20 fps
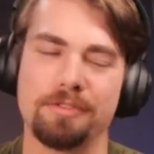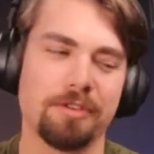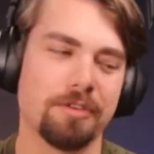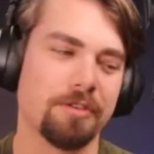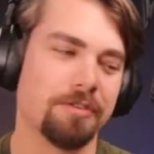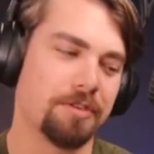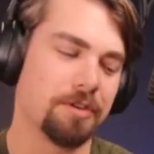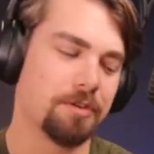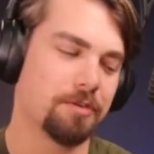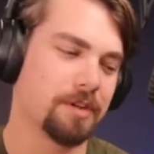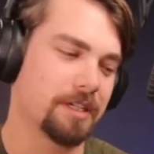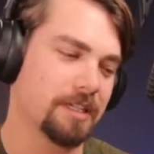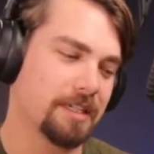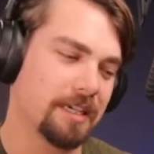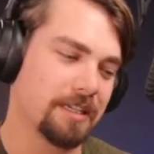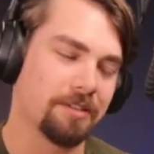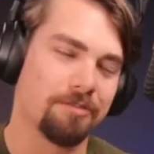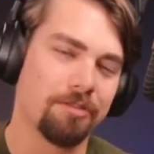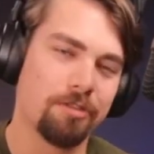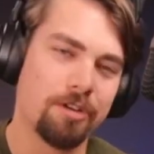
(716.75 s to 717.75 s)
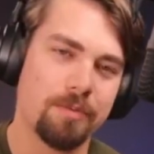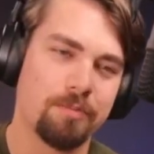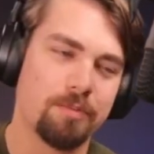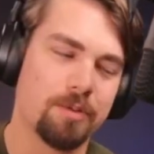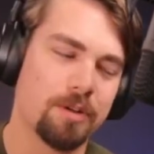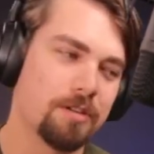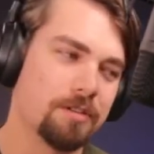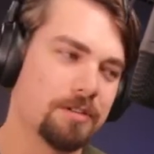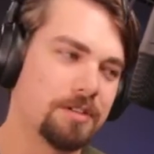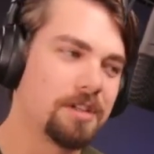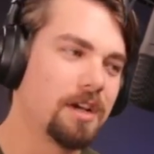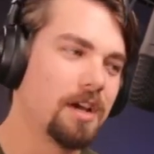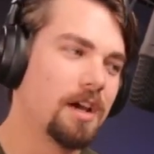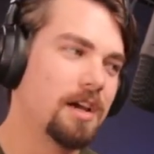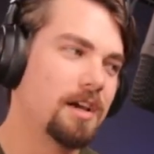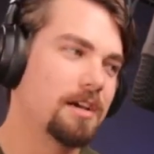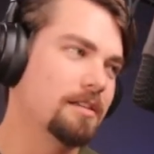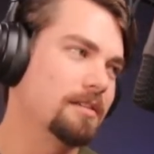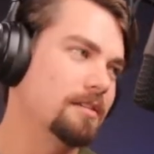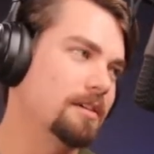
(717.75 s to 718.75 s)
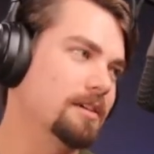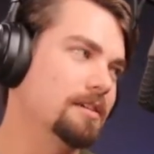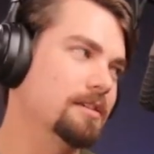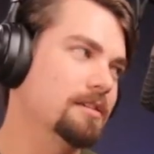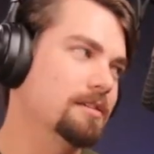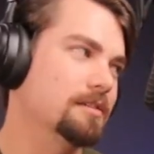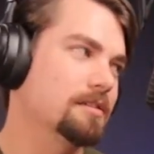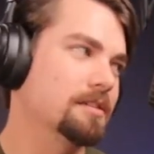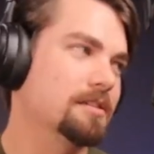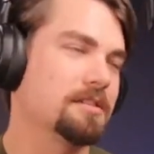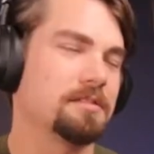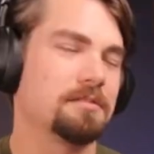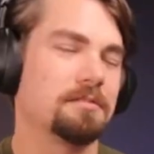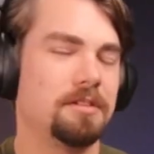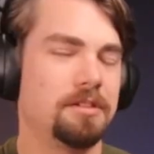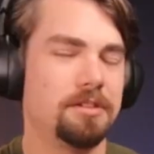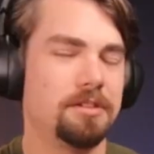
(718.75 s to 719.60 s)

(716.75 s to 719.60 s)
So if you want to take the free approach, there's